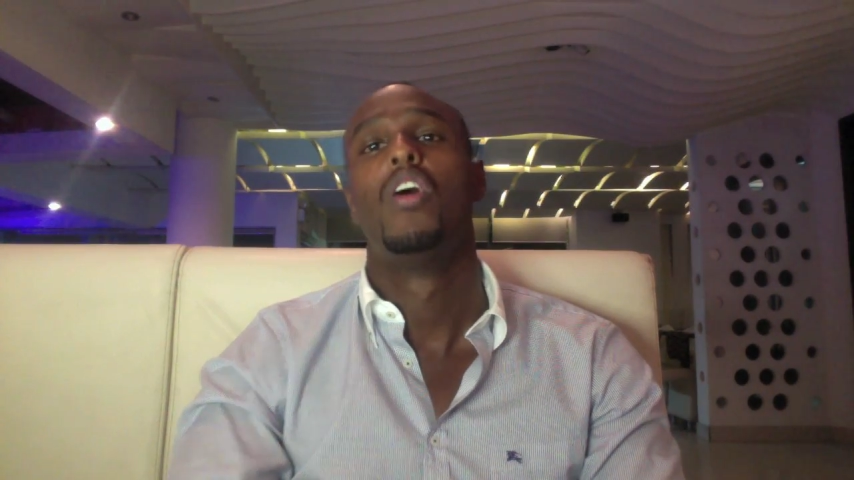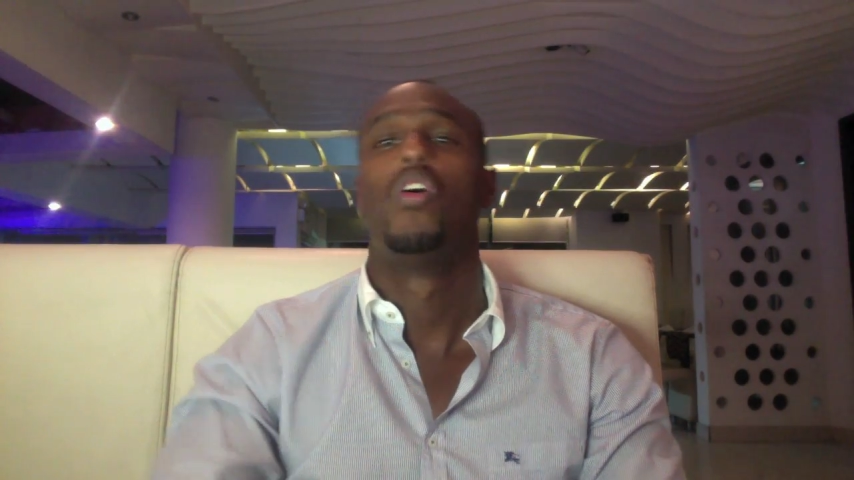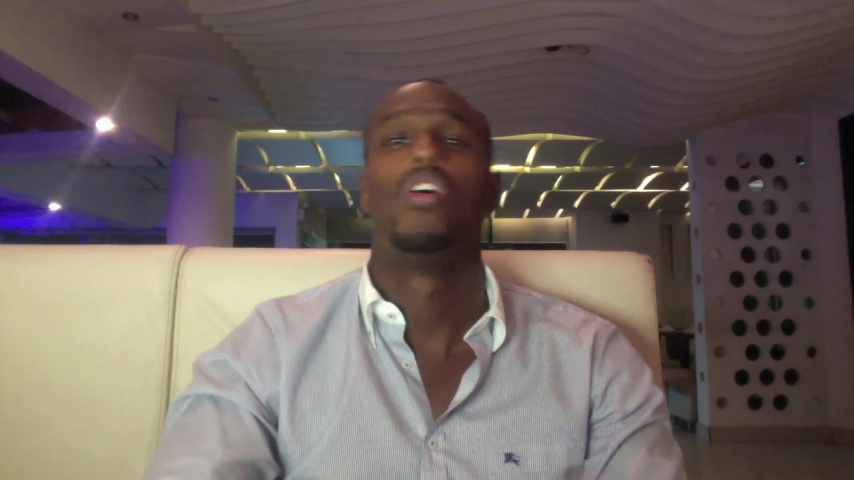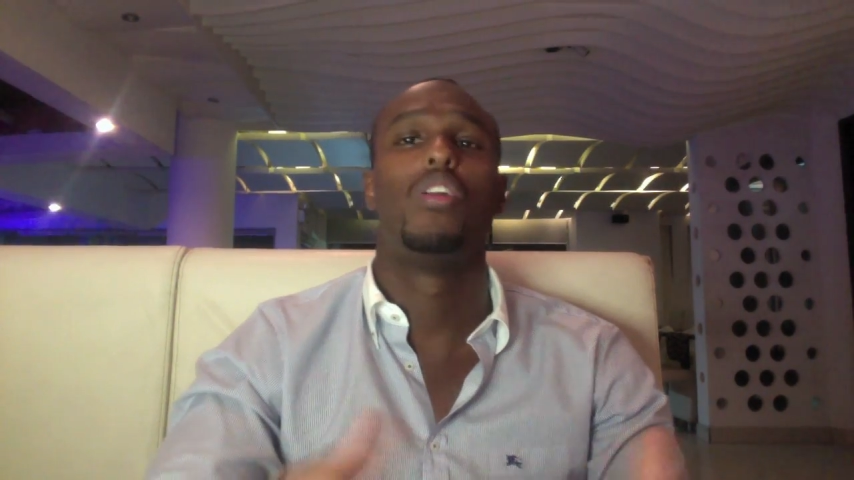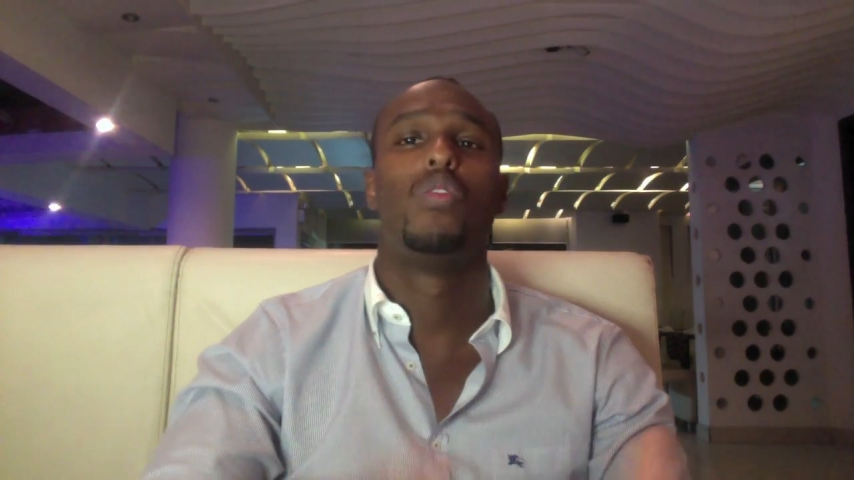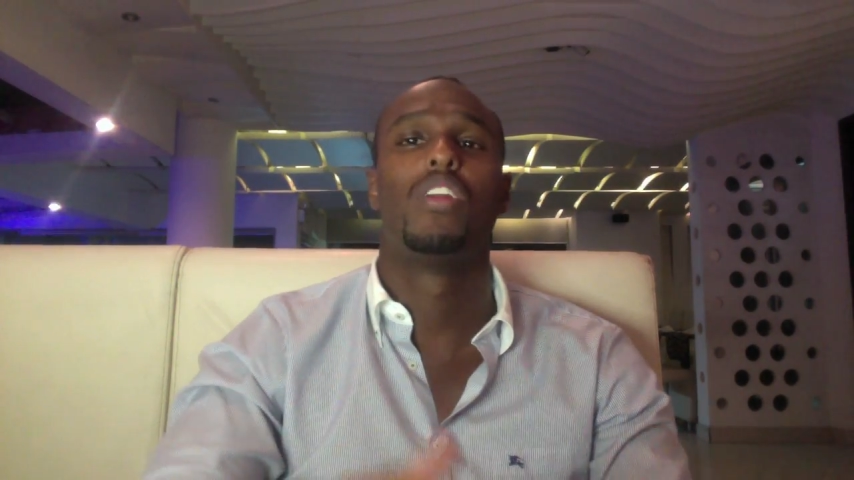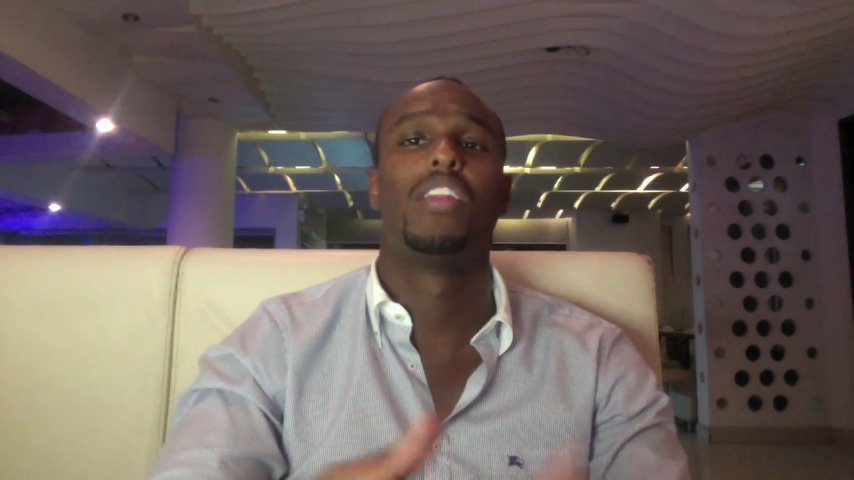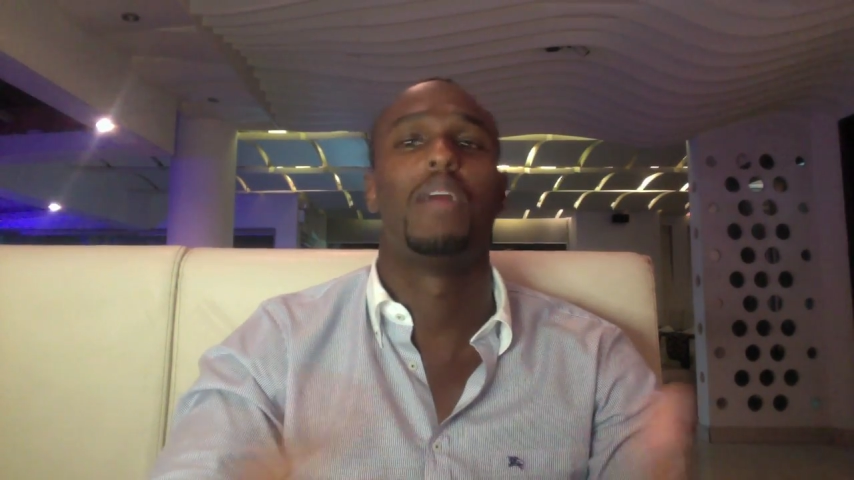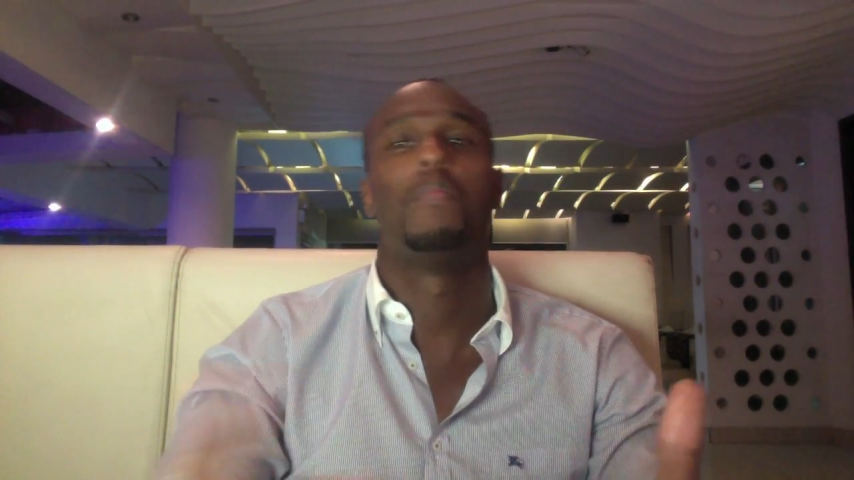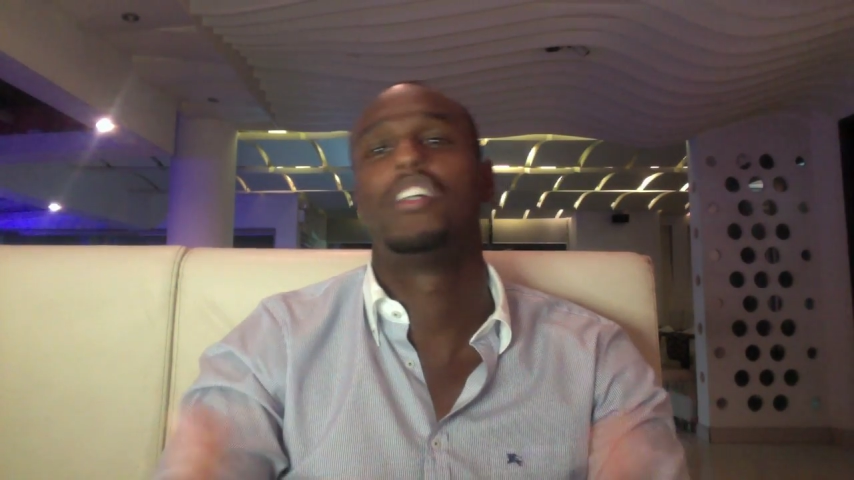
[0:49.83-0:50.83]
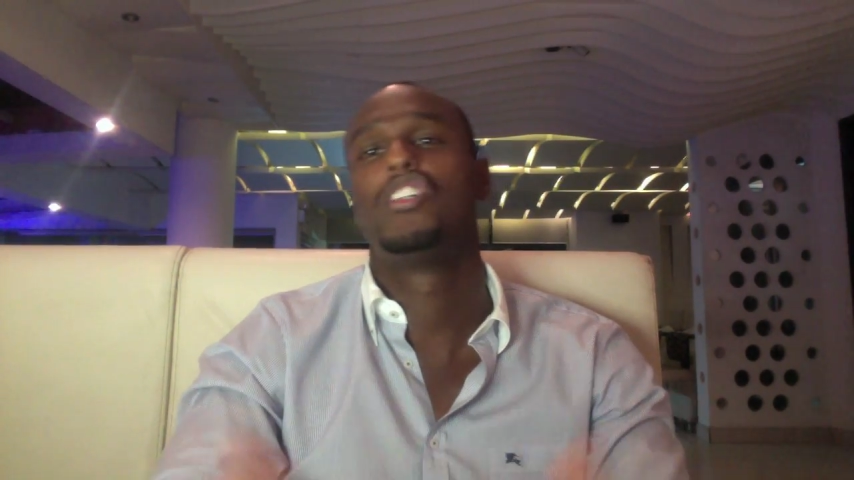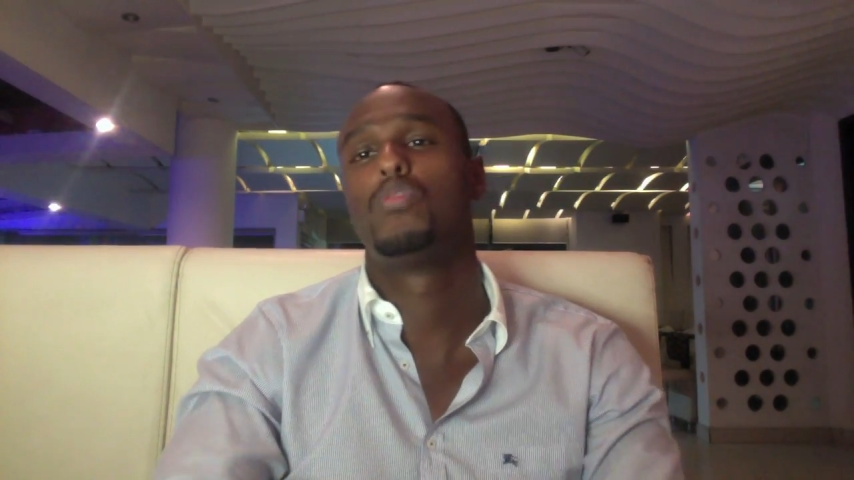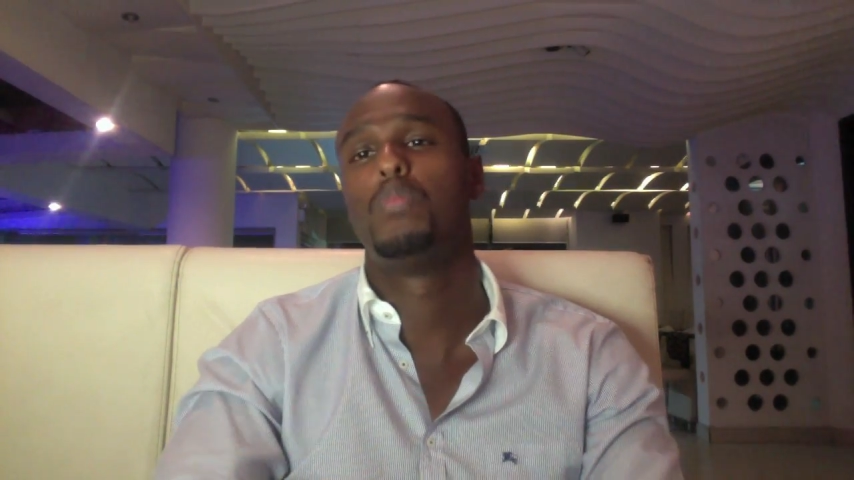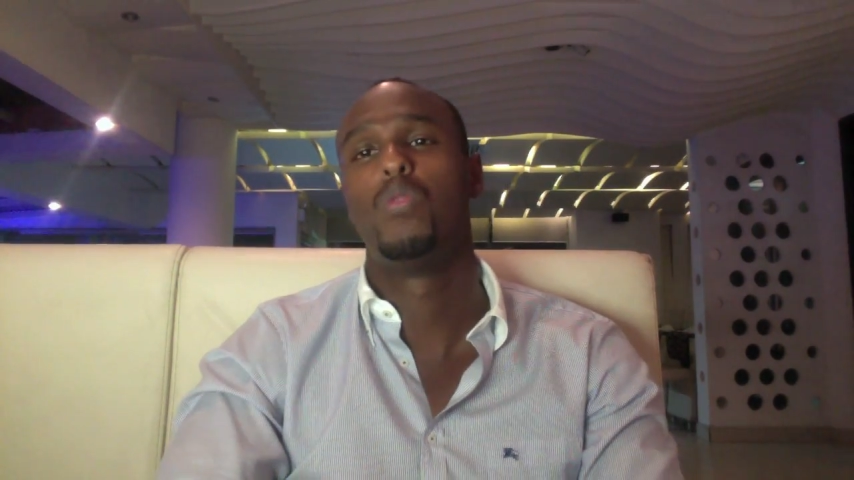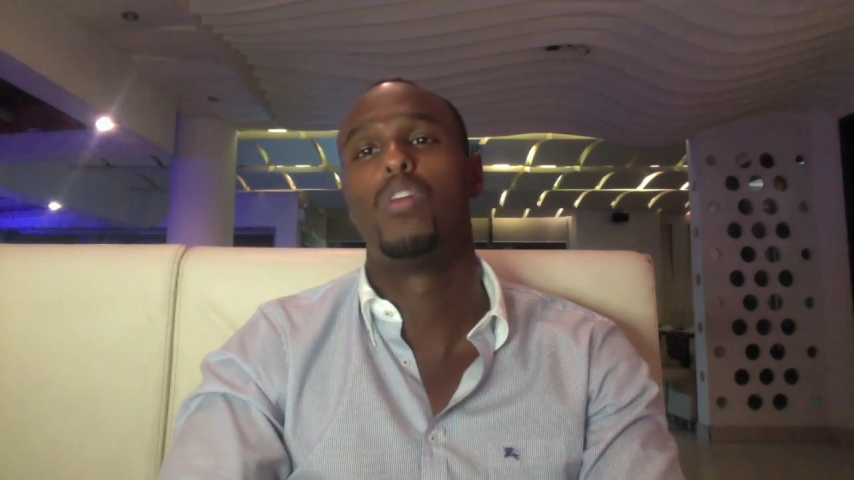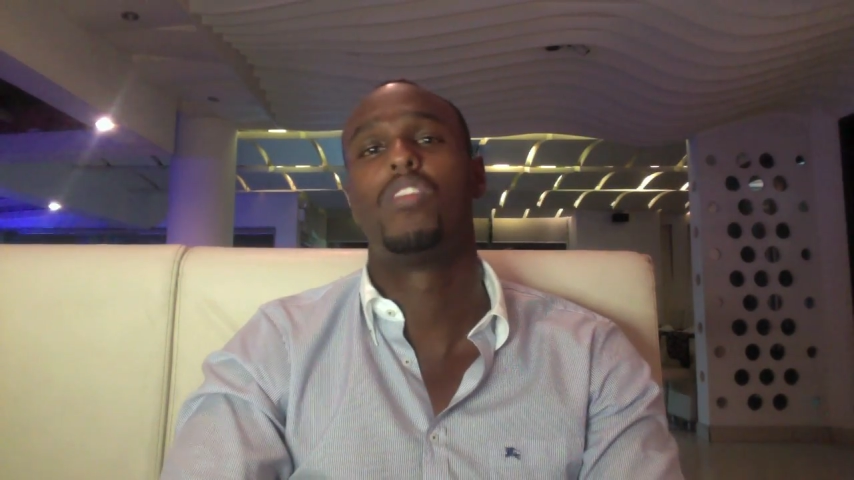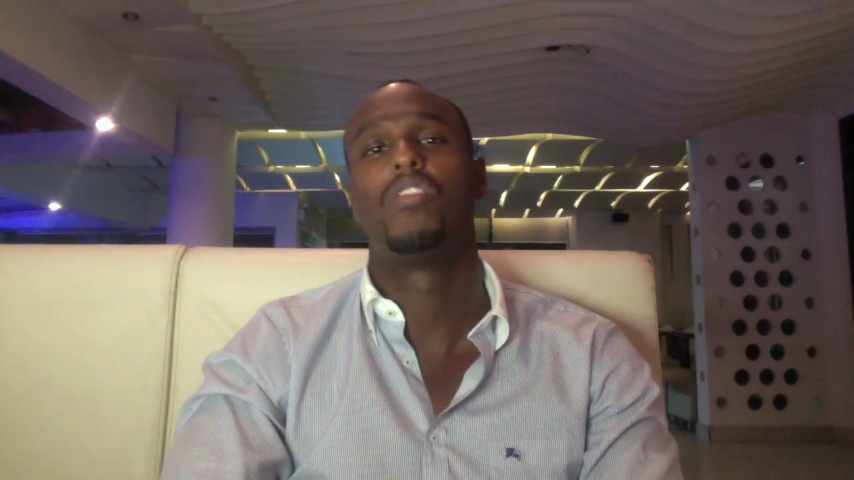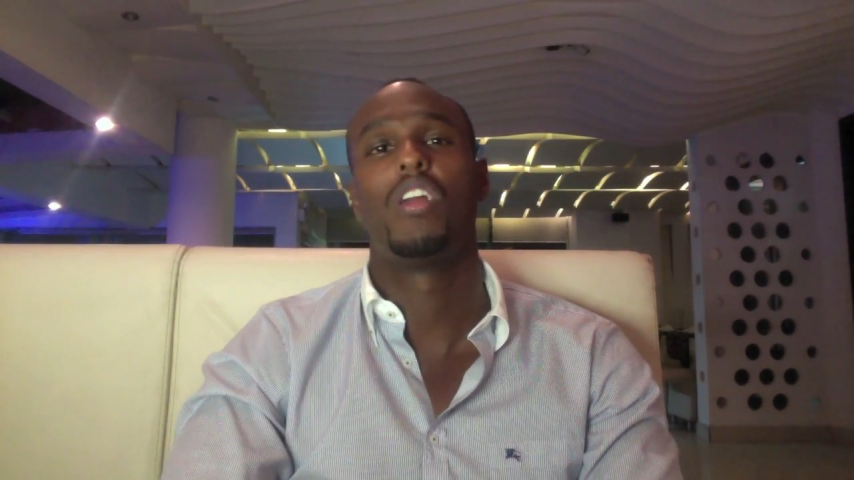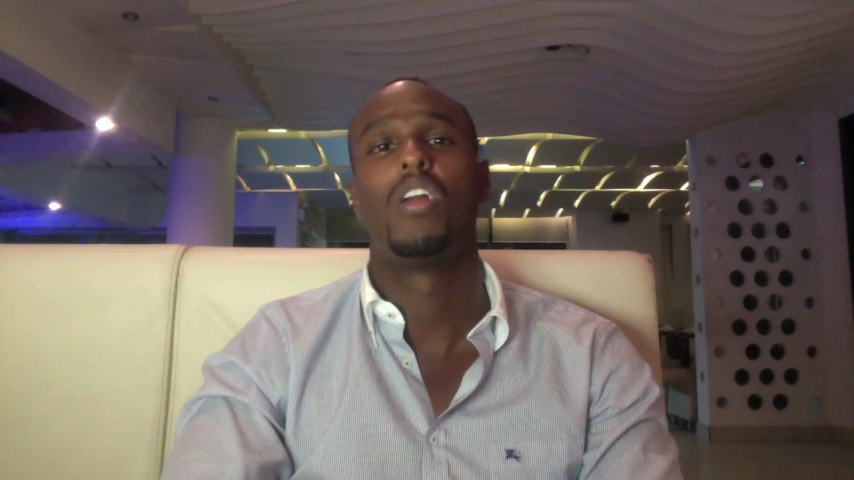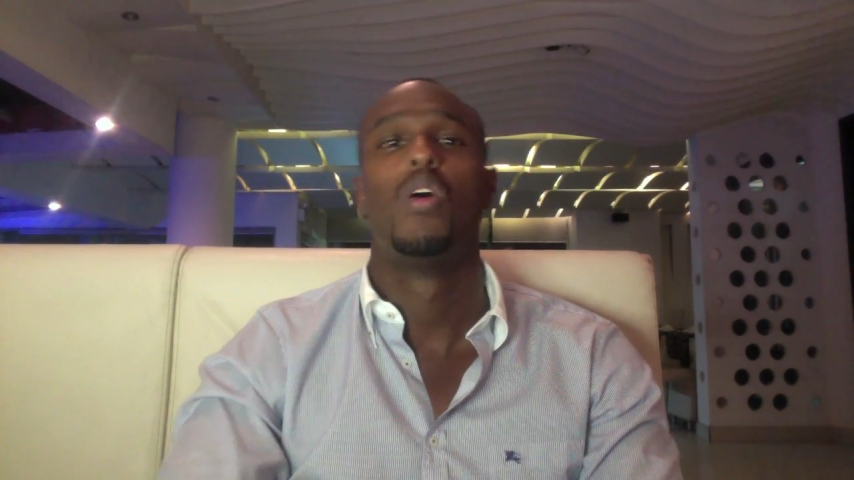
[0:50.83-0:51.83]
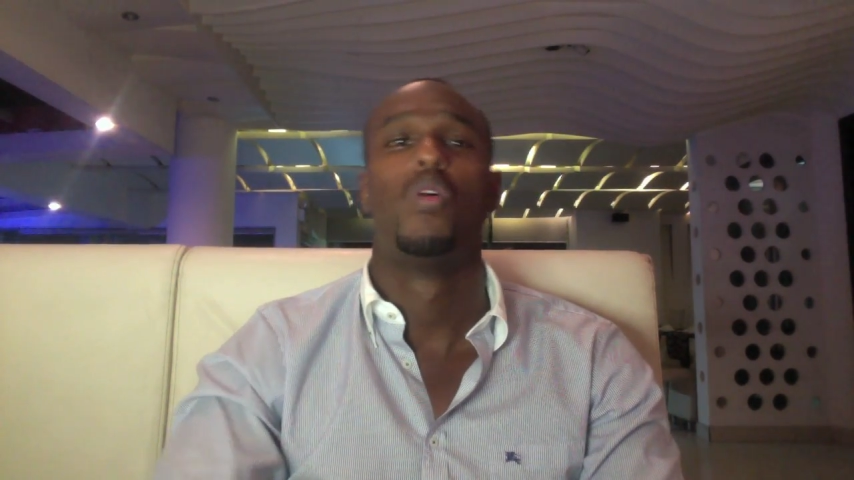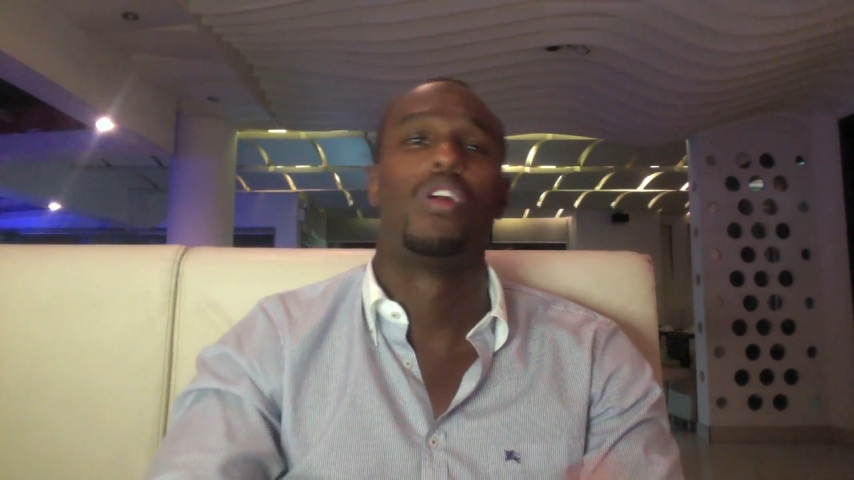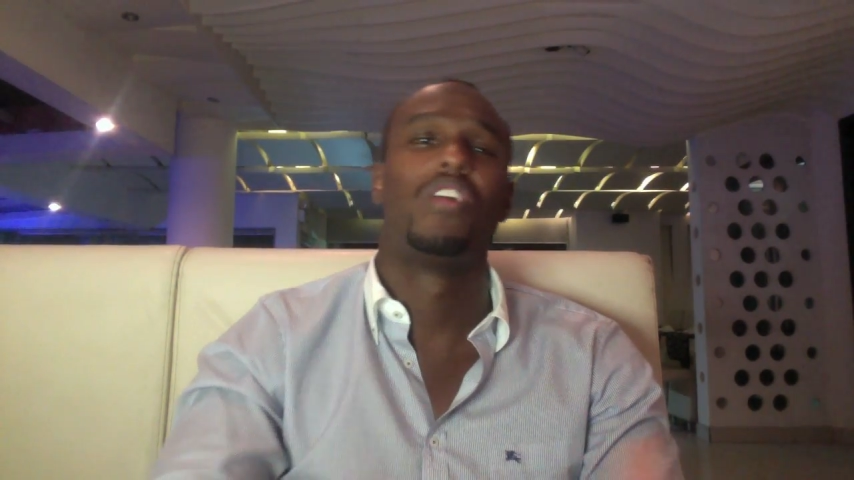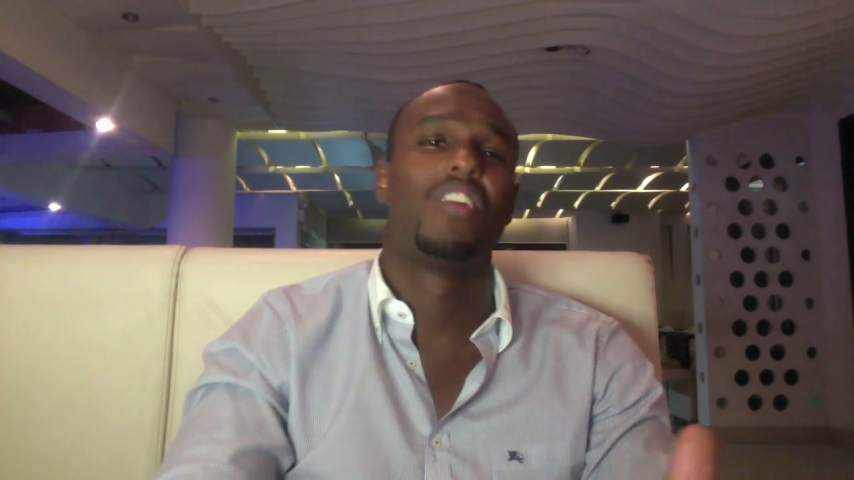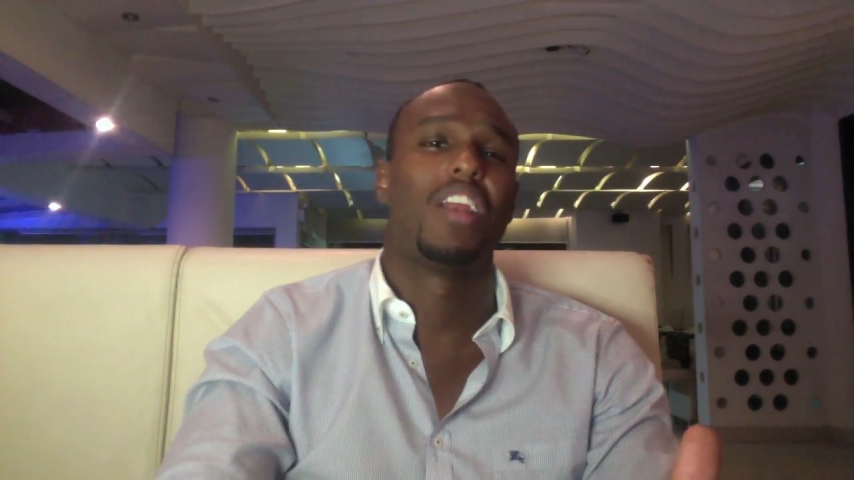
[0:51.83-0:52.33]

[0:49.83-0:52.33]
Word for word: or anyone that might just be wondering what is it